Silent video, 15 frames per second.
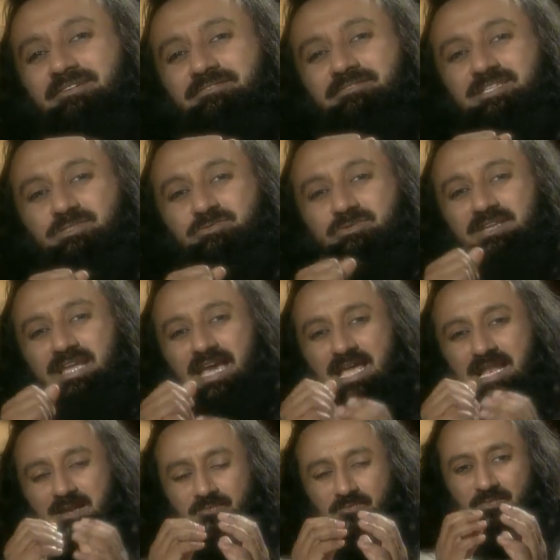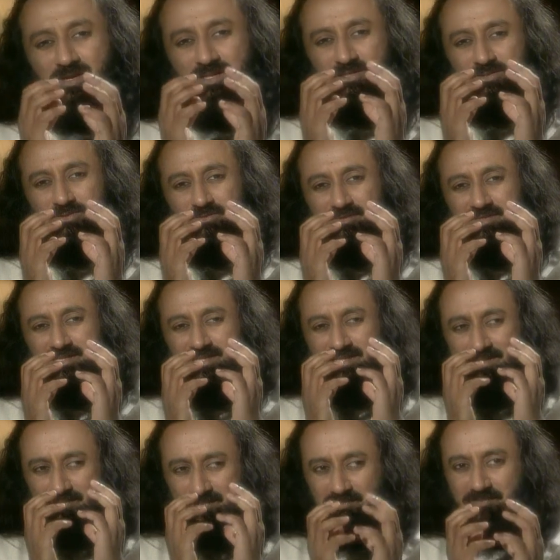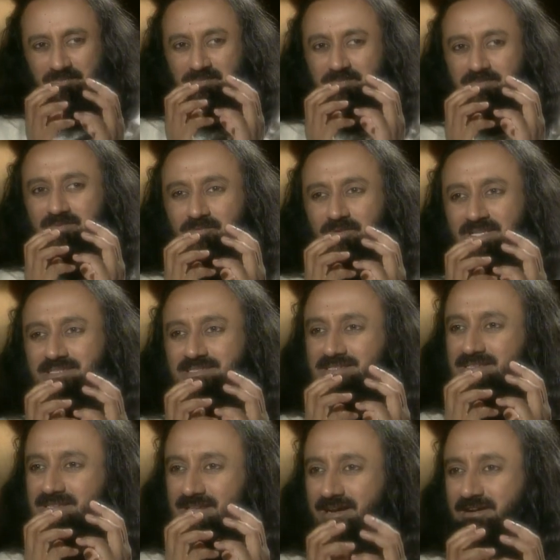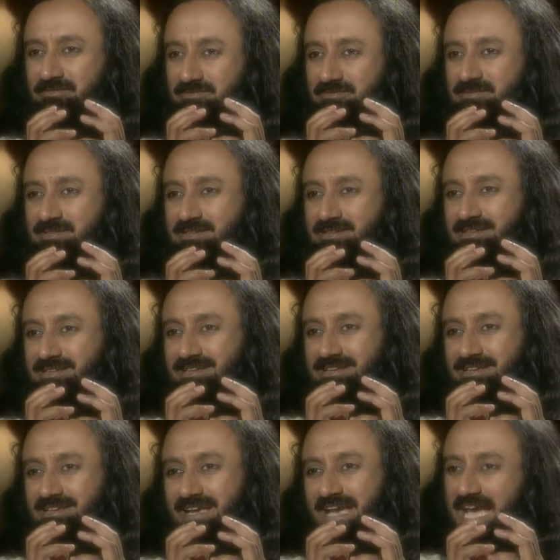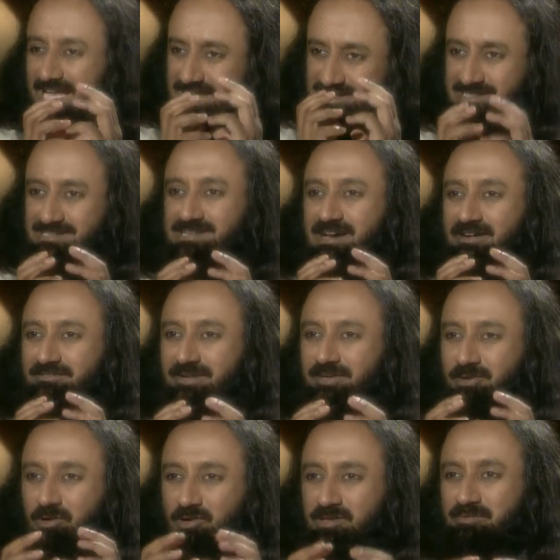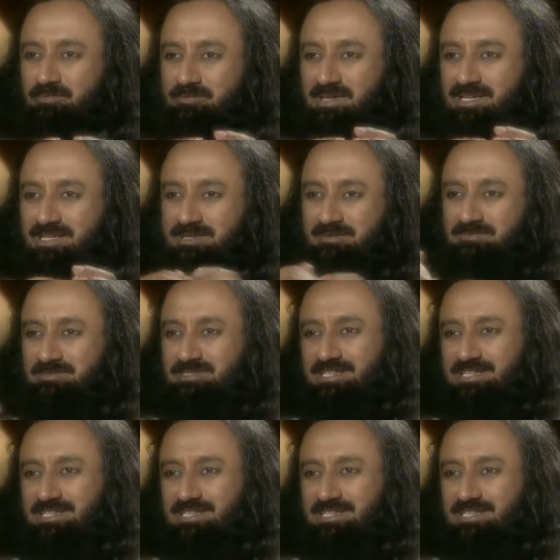which would help one to keep one's love as love and not become